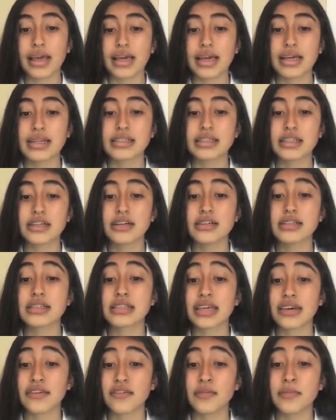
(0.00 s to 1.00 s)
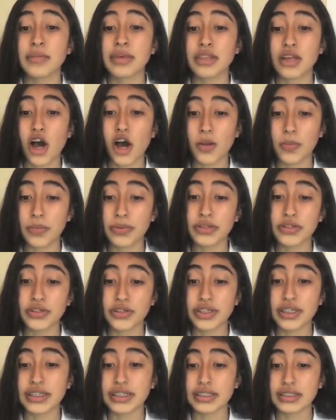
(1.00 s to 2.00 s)
KidSingers has given me the
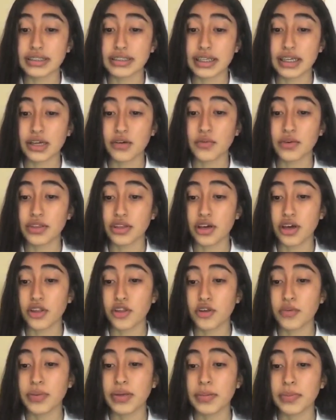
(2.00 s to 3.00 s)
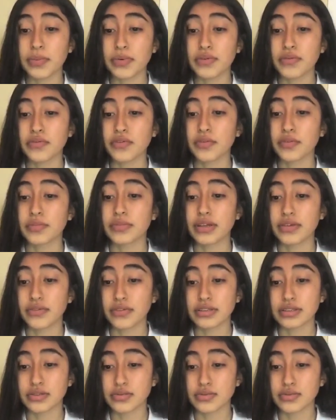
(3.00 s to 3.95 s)
opportunity to sing with other people from different